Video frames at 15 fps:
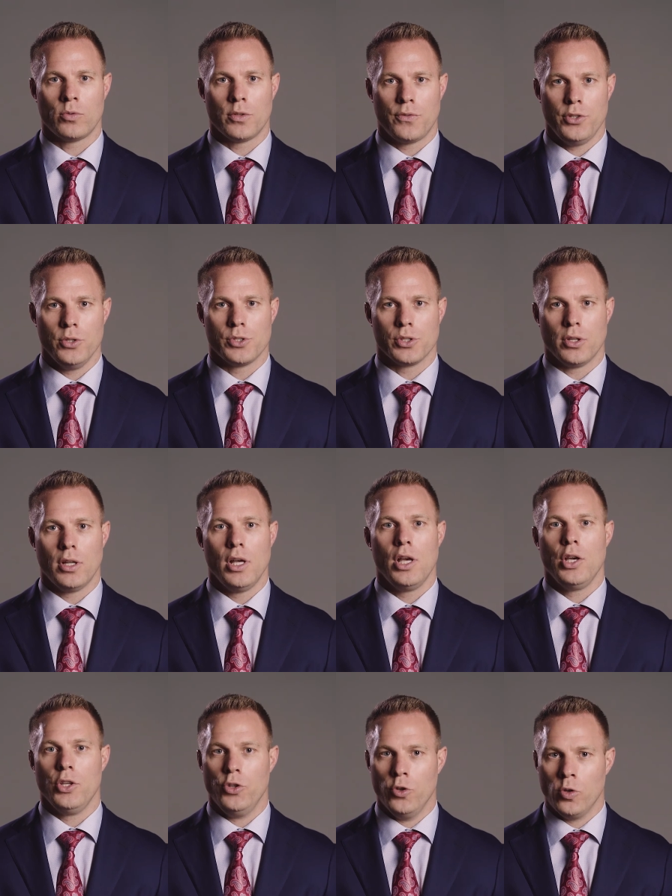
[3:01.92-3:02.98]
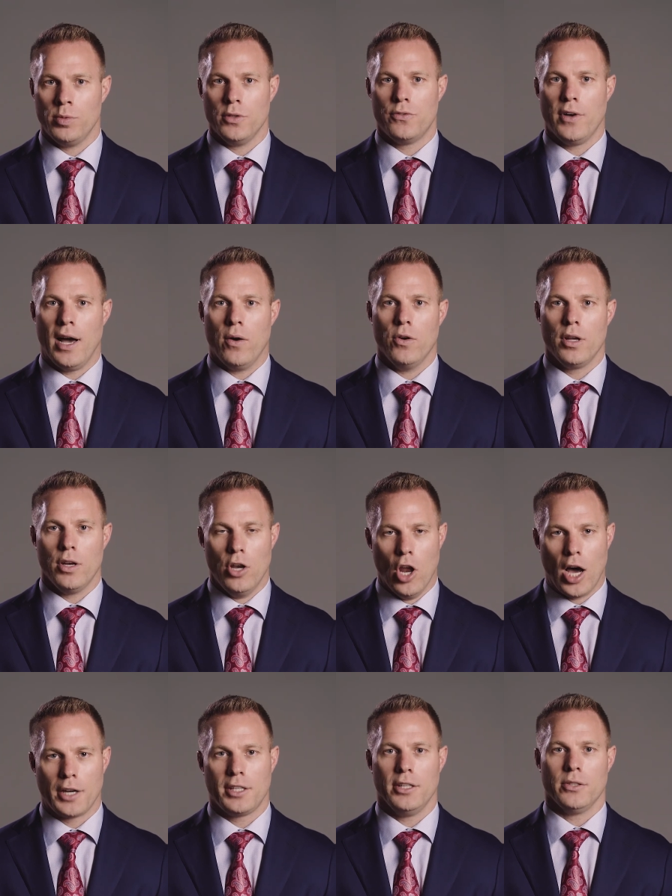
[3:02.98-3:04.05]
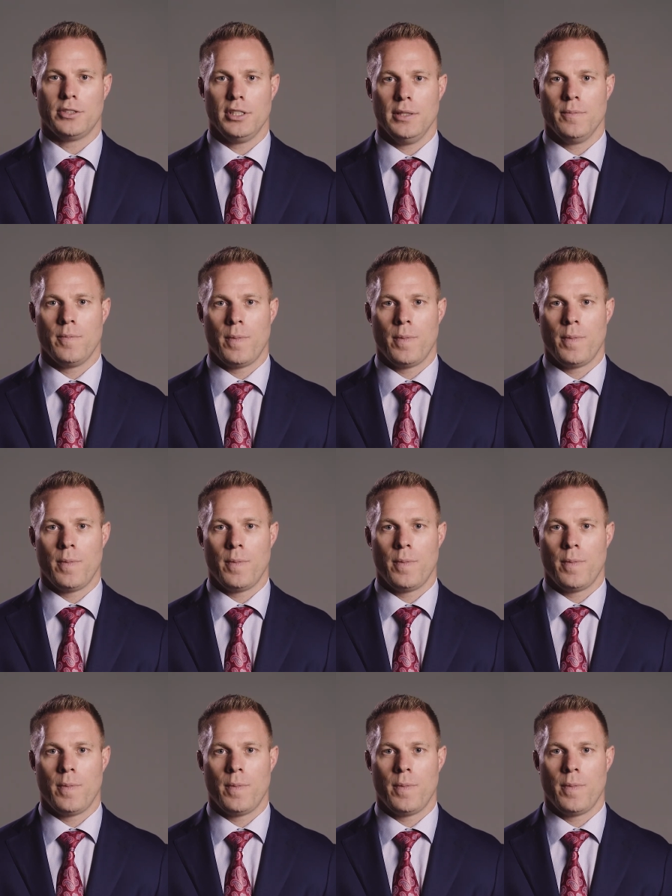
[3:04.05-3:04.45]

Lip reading: refusal, you'll be found not guilty.